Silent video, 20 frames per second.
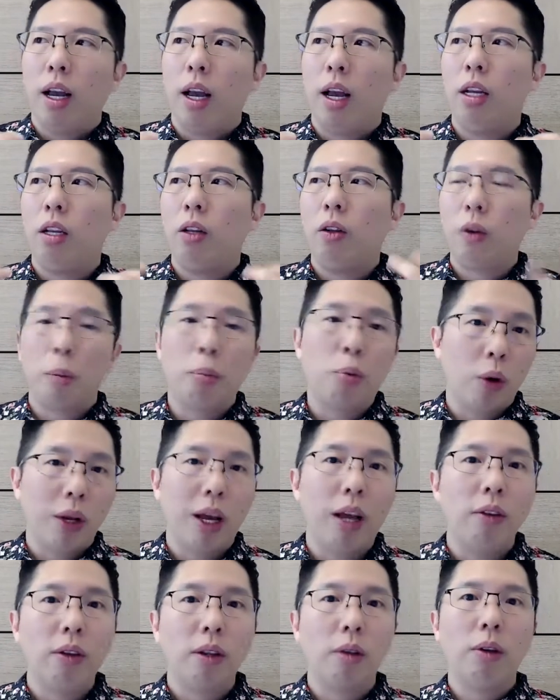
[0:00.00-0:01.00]
And uh, is the
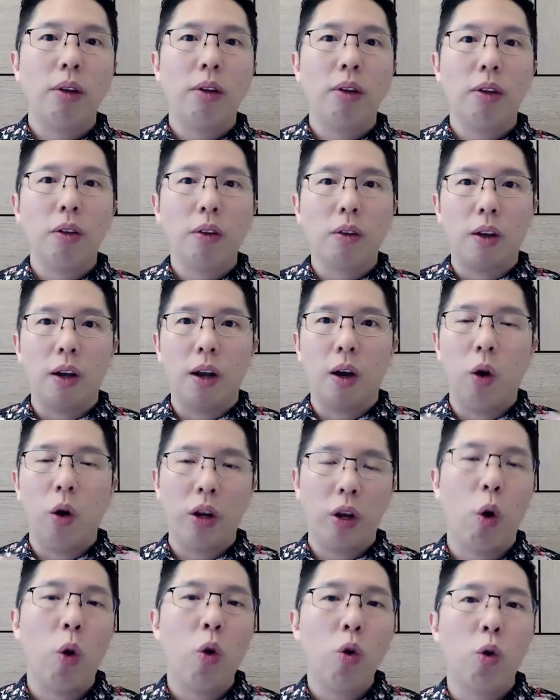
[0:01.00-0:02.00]
product and services uh,
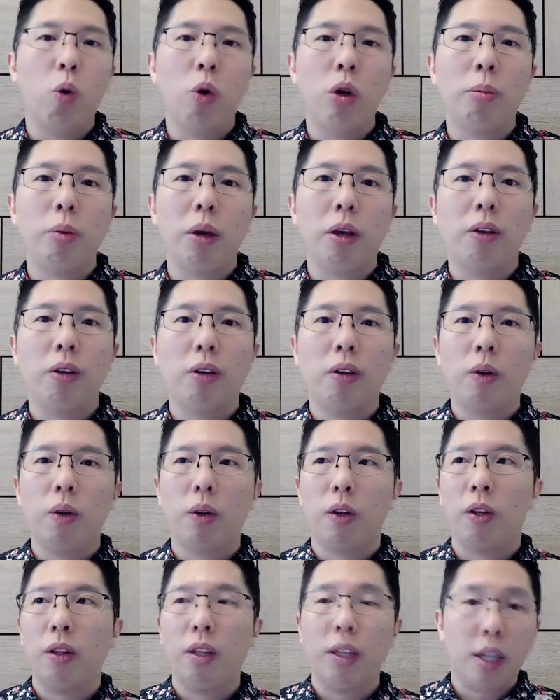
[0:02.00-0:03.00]
on an ongoing
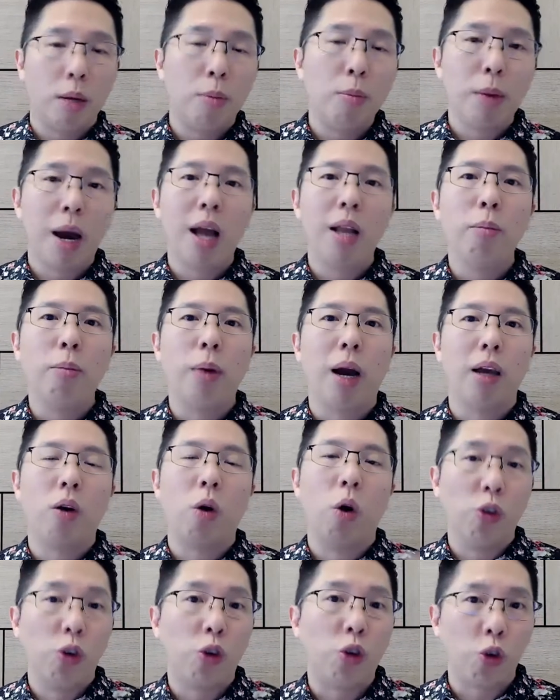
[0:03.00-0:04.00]
basis in demand by
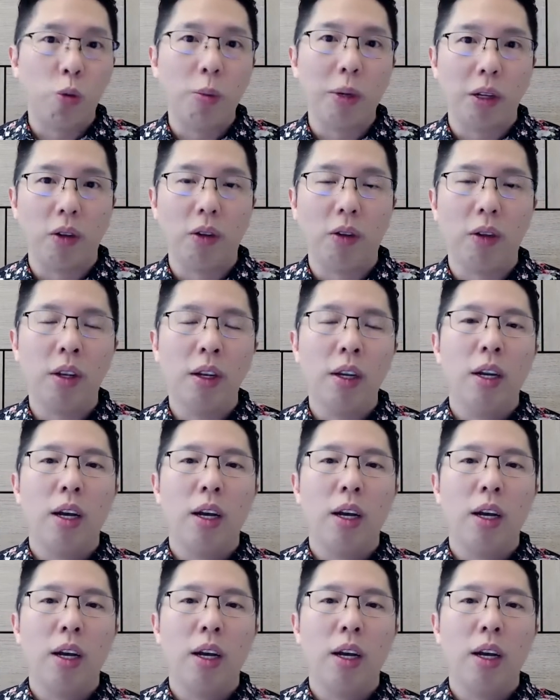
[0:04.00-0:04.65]
consumers?